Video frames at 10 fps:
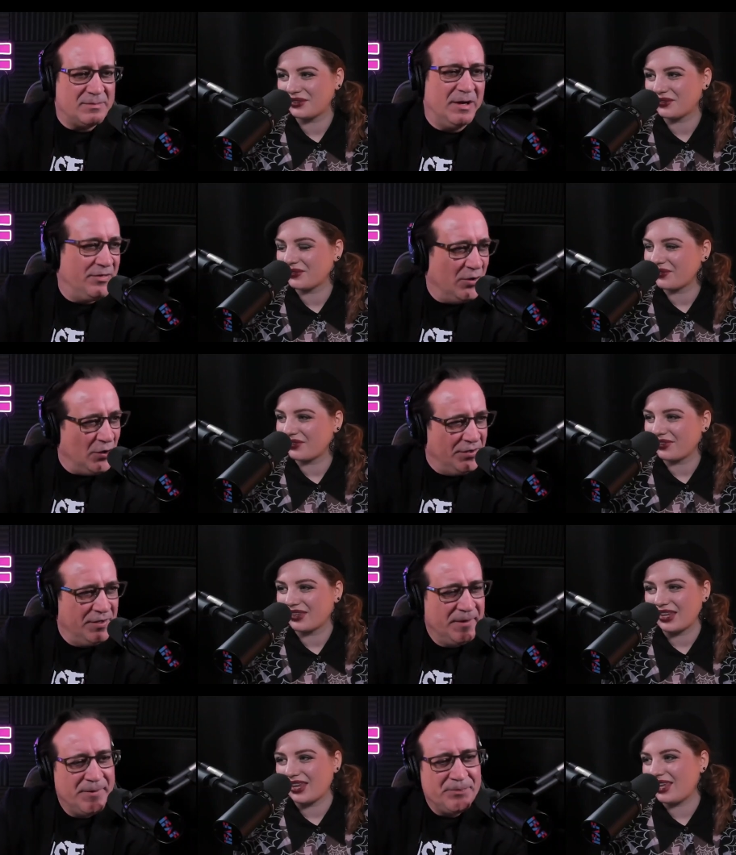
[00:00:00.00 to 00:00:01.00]
Speaker 1: month old.
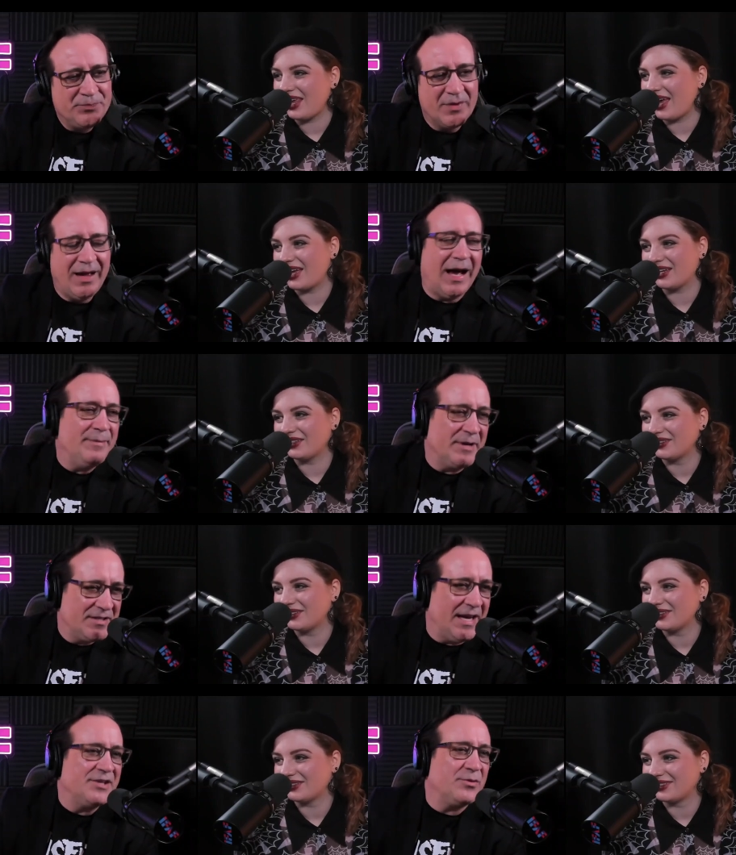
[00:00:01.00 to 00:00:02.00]
Yeah. I'm
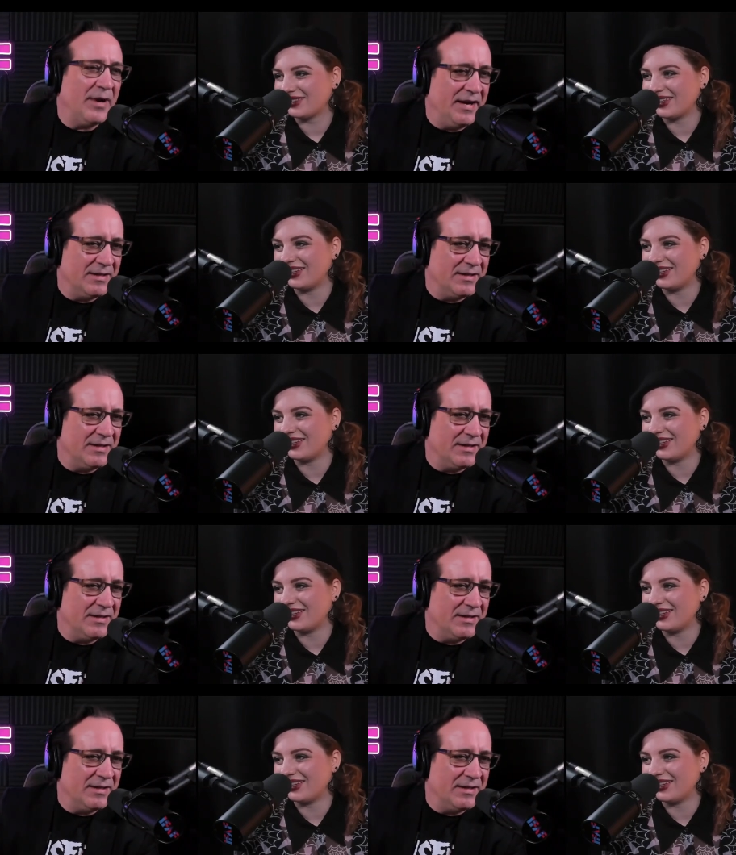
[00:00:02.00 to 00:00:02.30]
exaggerating